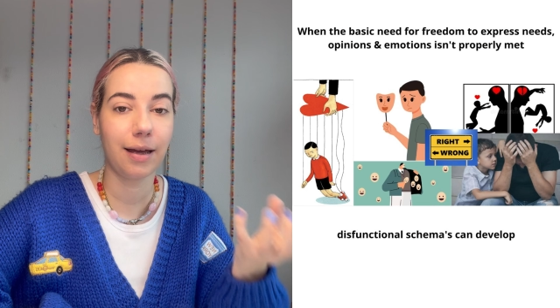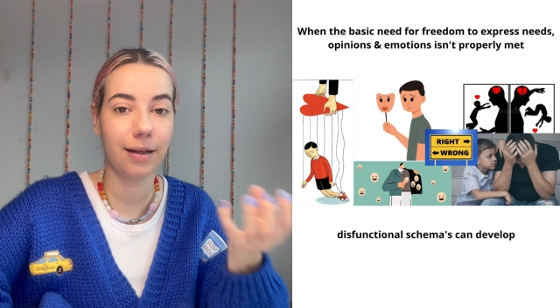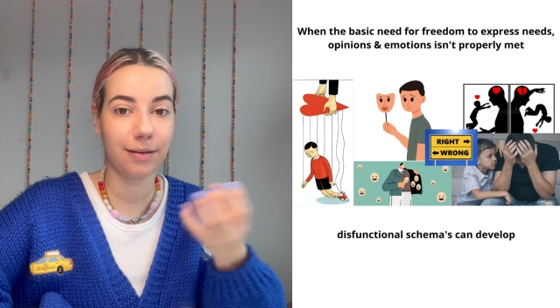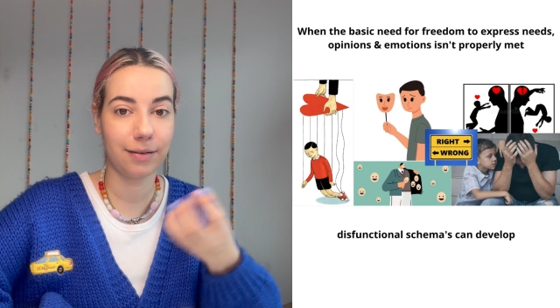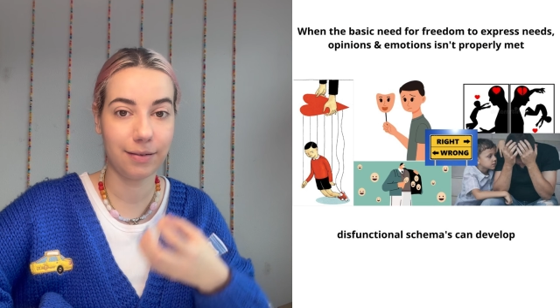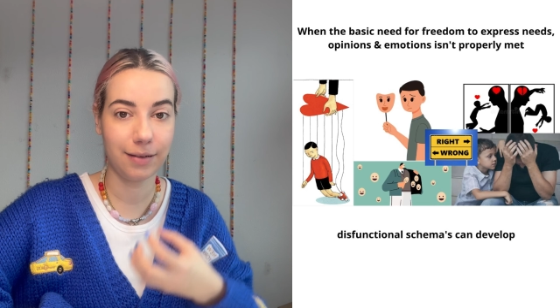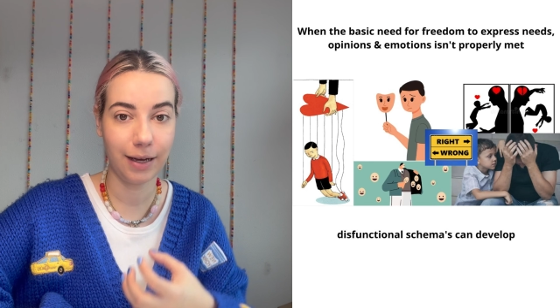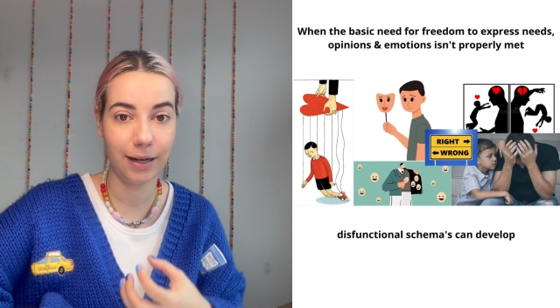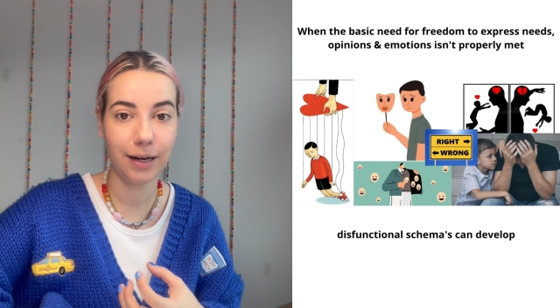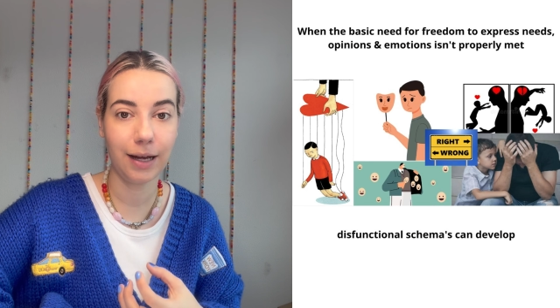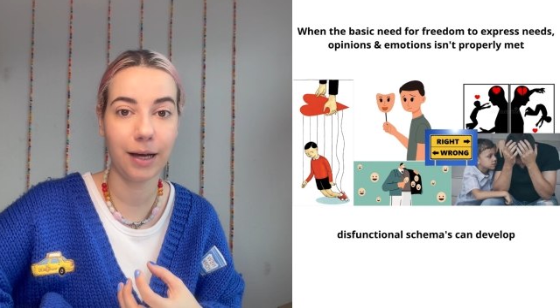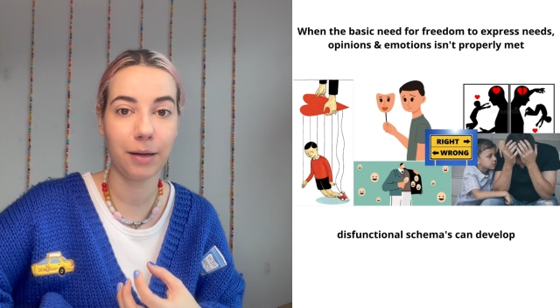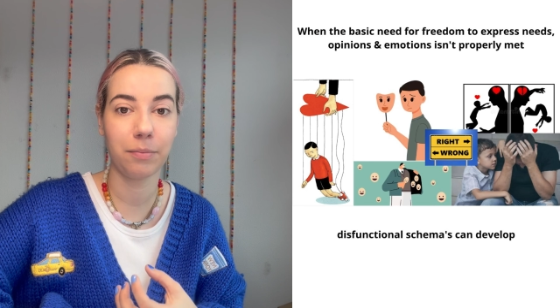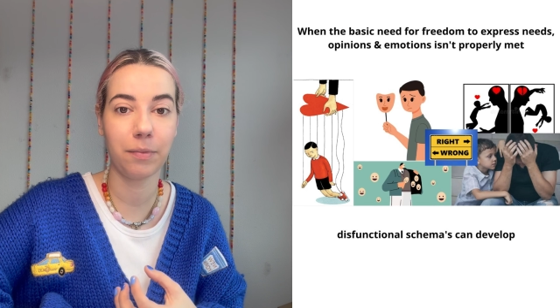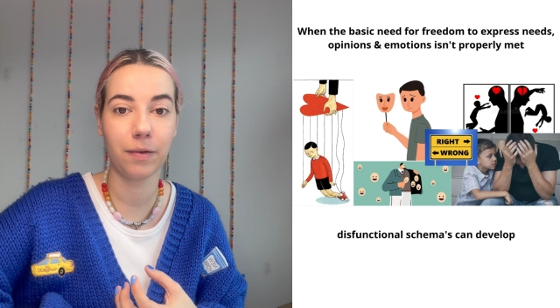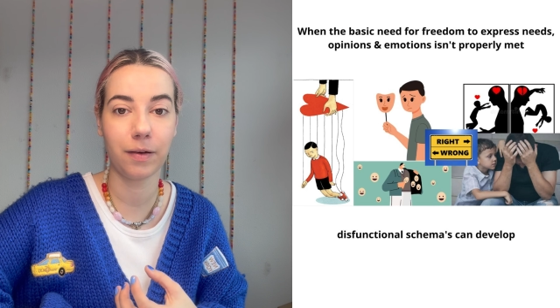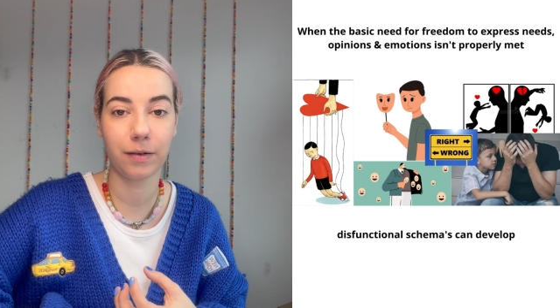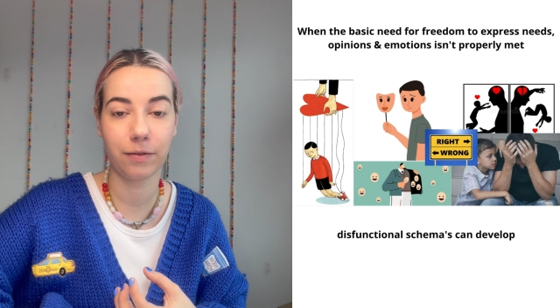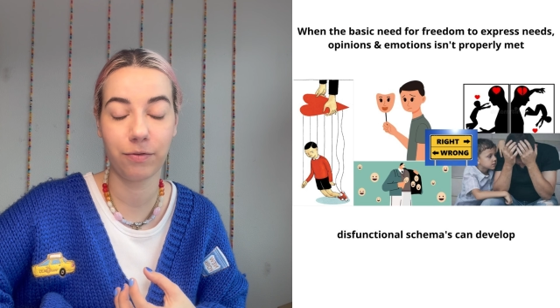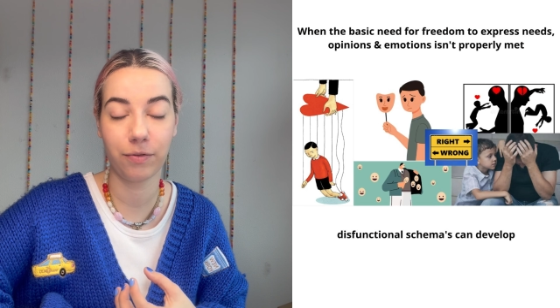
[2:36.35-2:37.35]
then
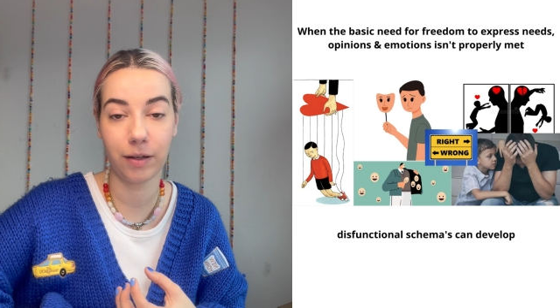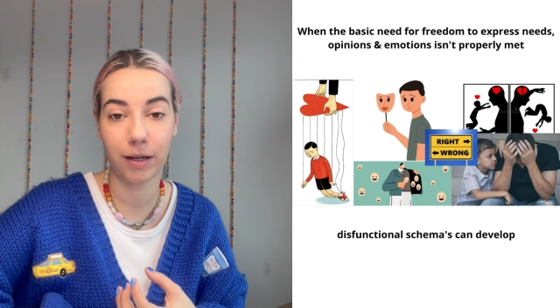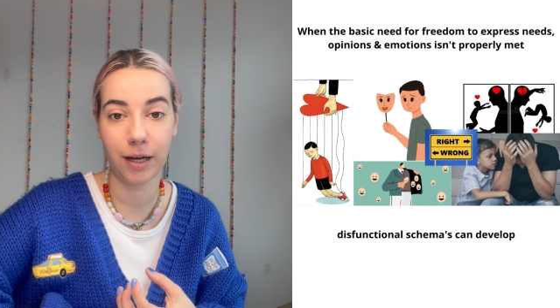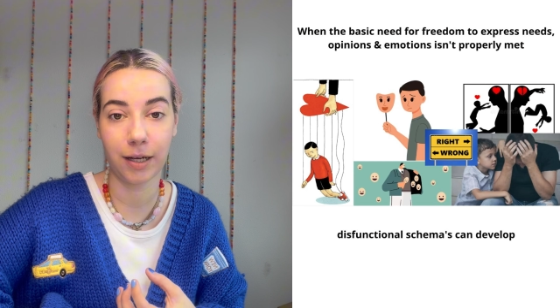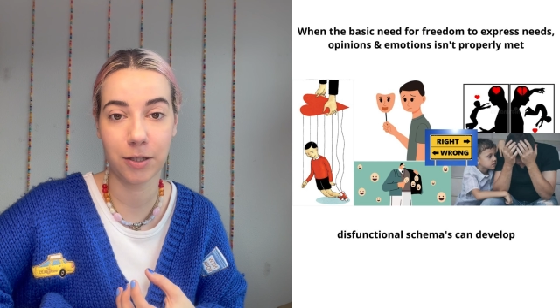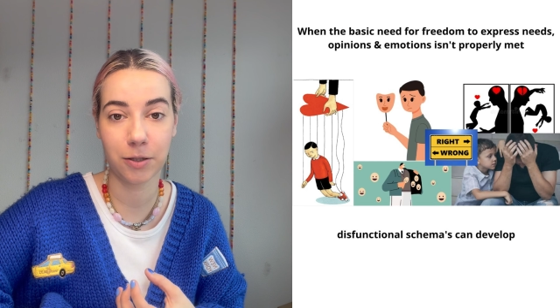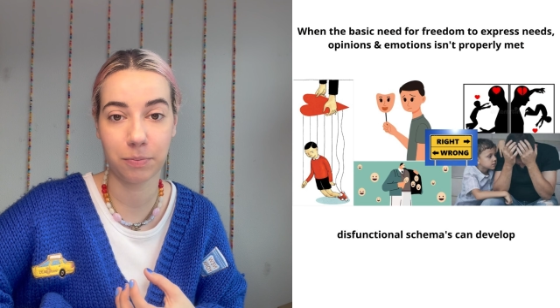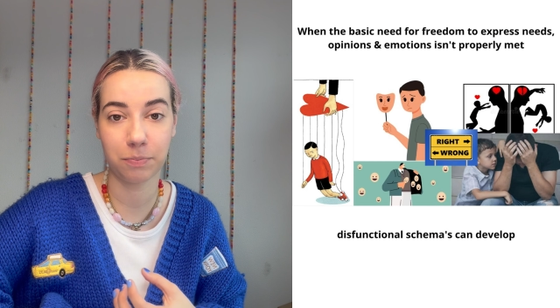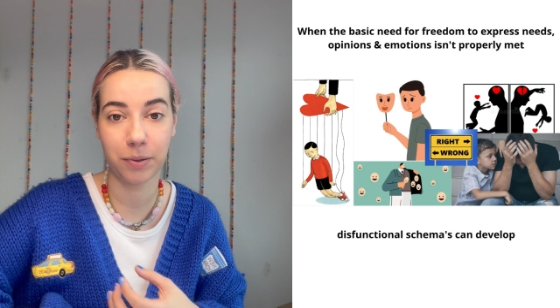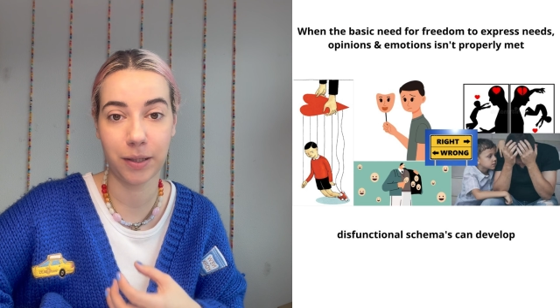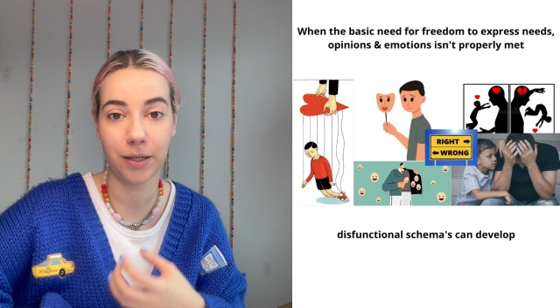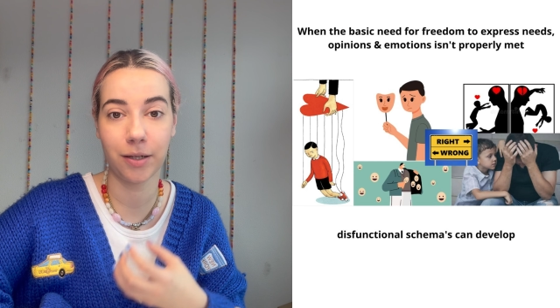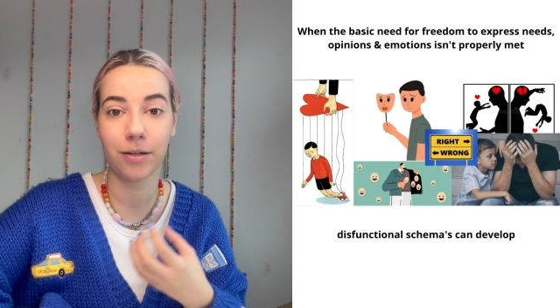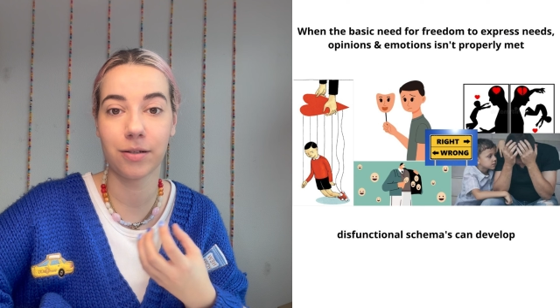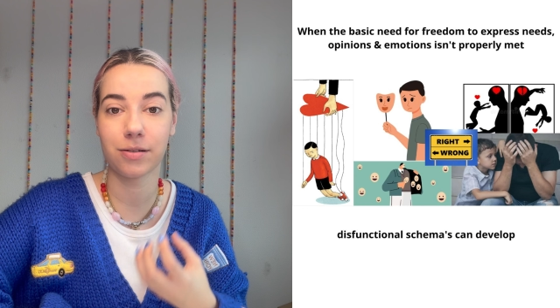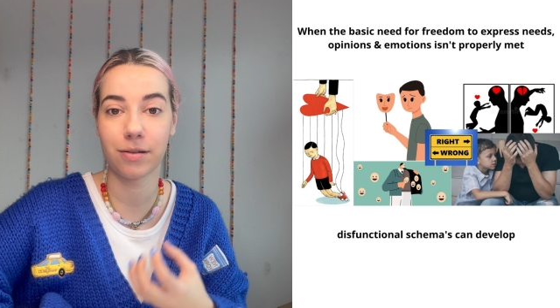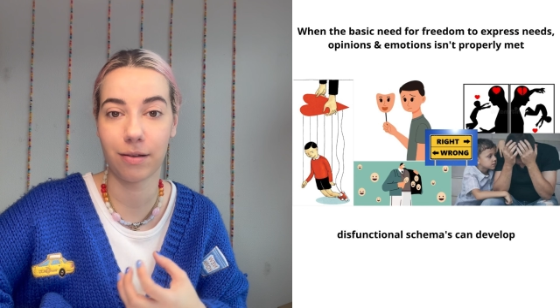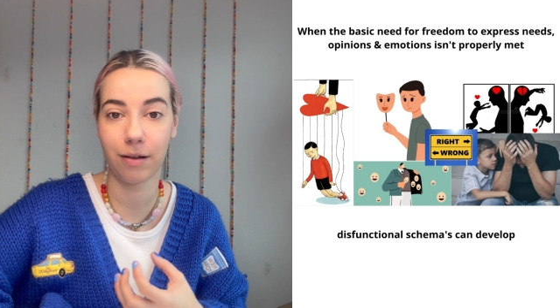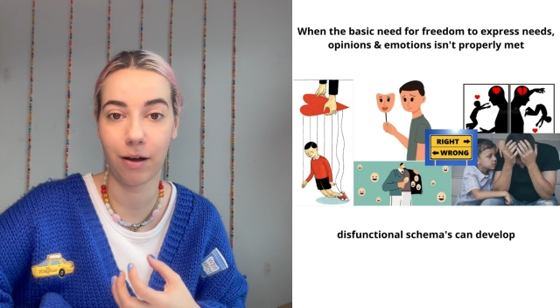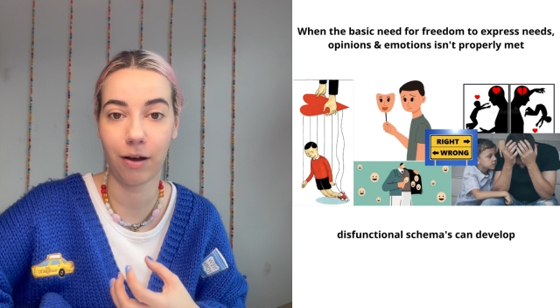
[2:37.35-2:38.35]
I
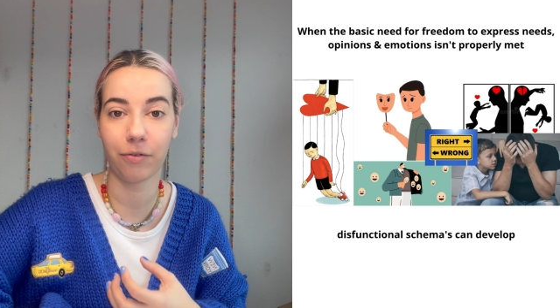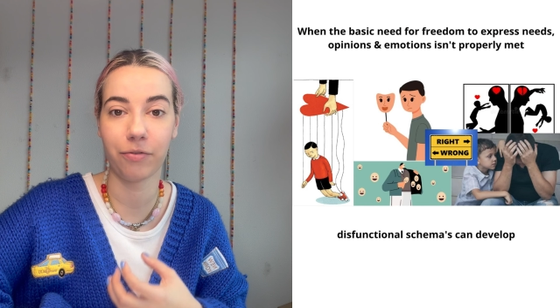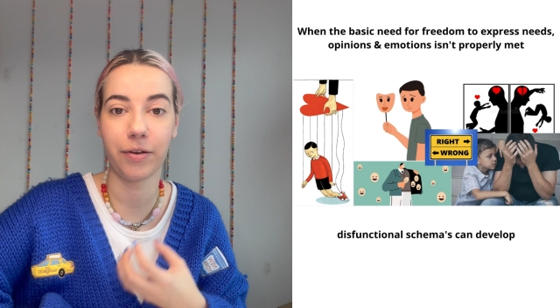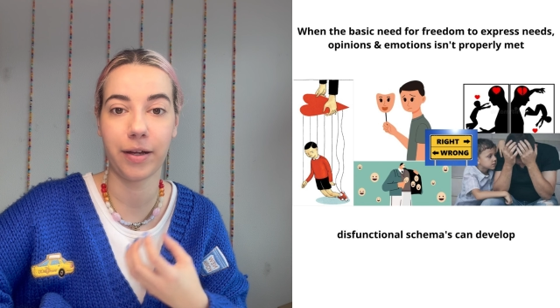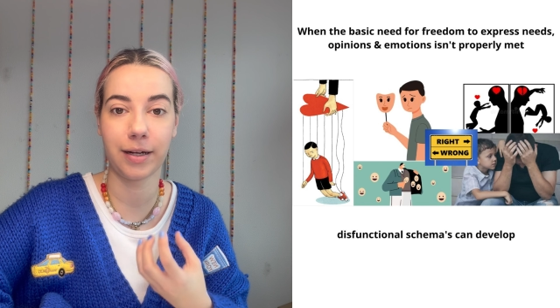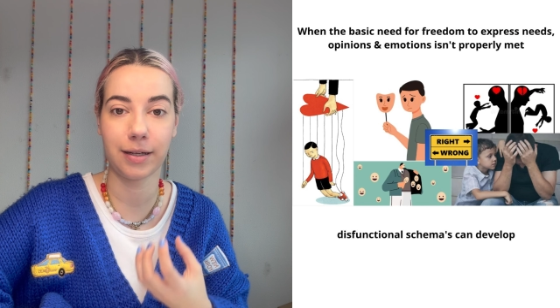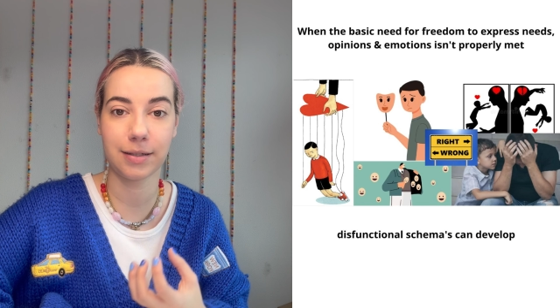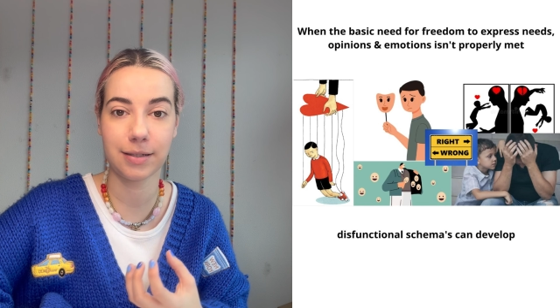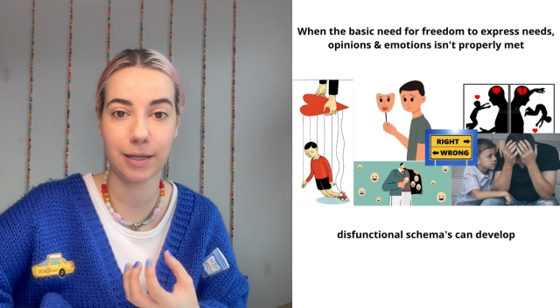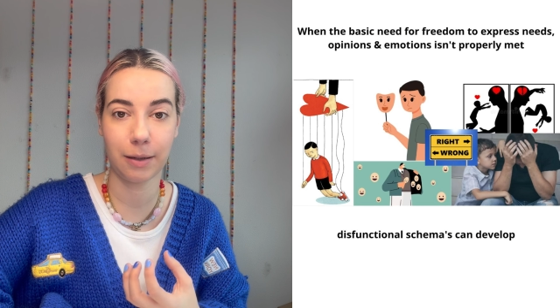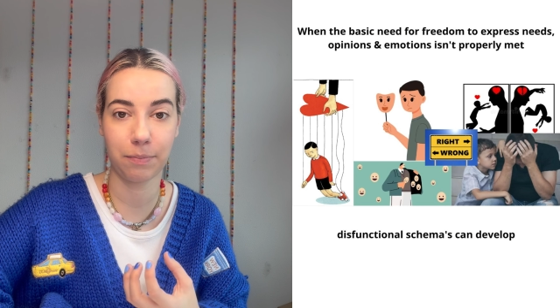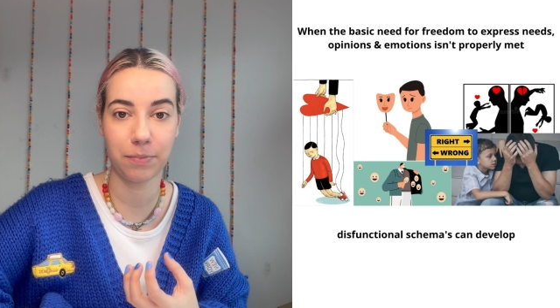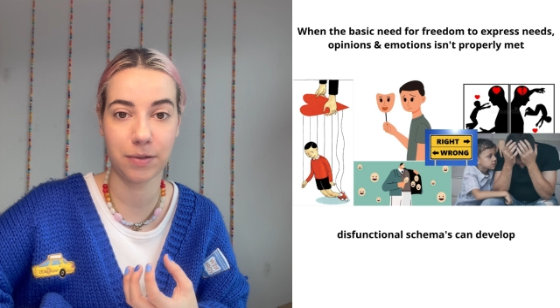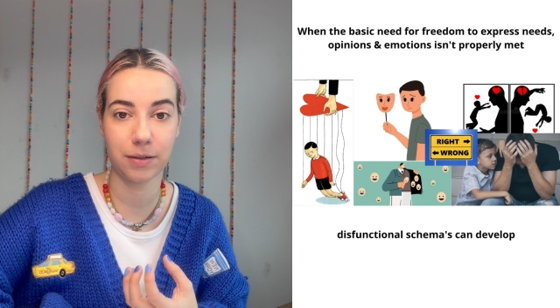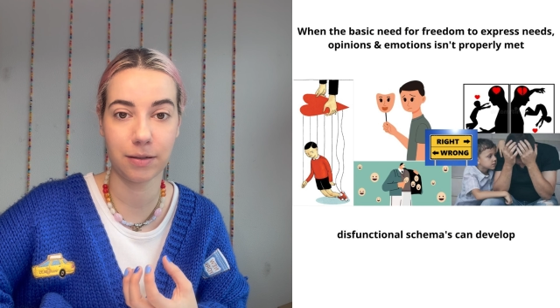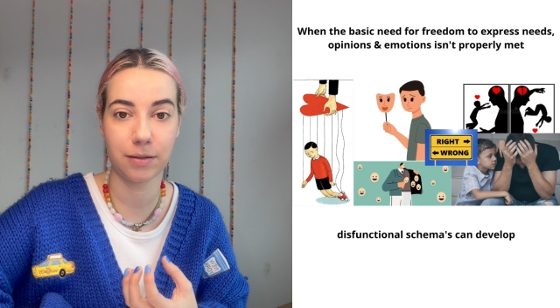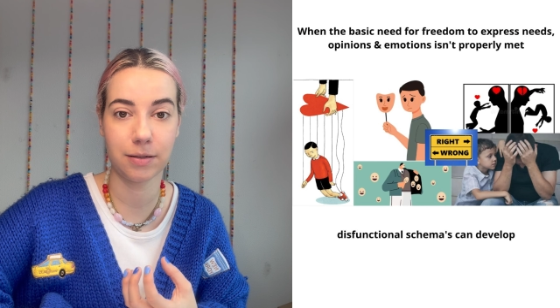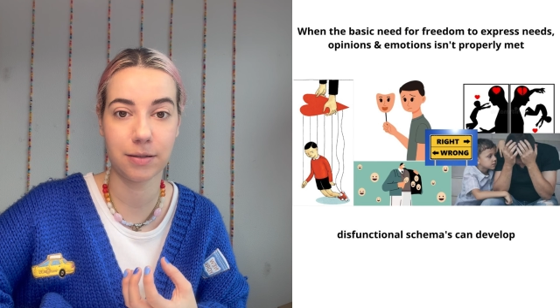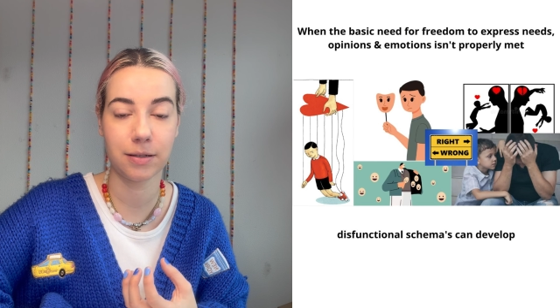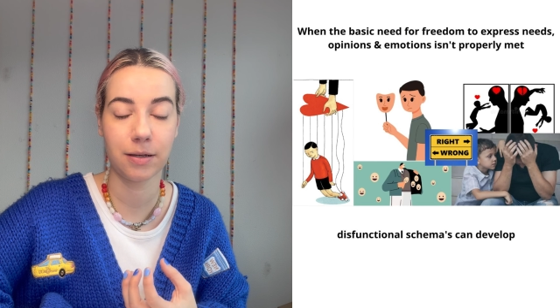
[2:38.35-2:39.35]
experience love and
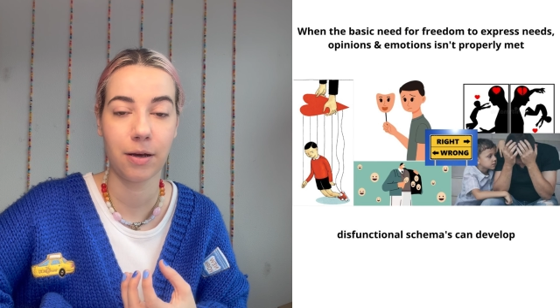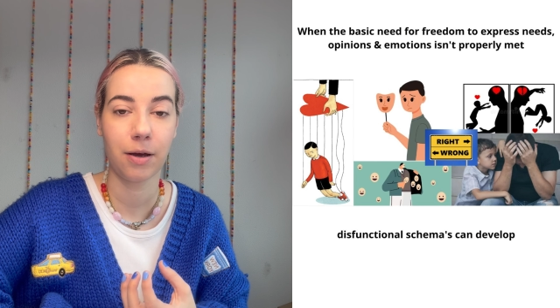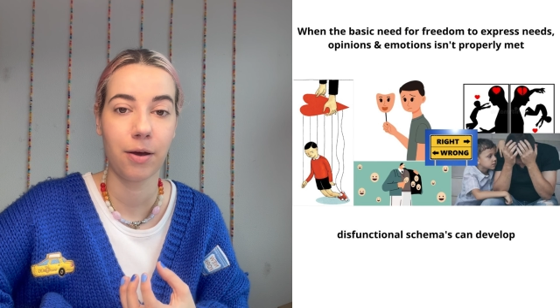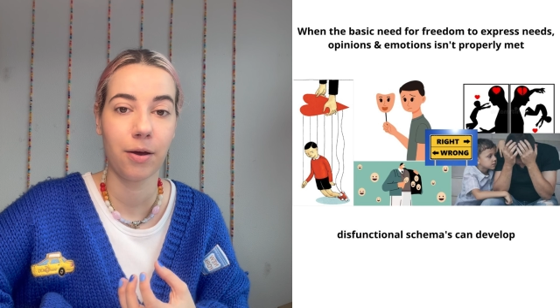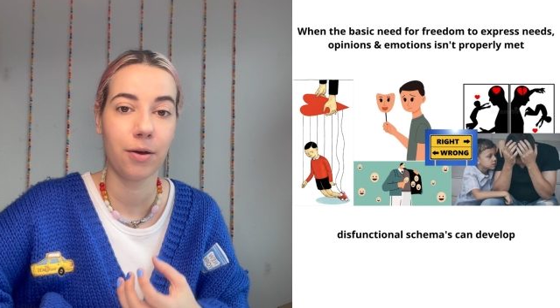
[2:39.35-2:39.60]
acceptance.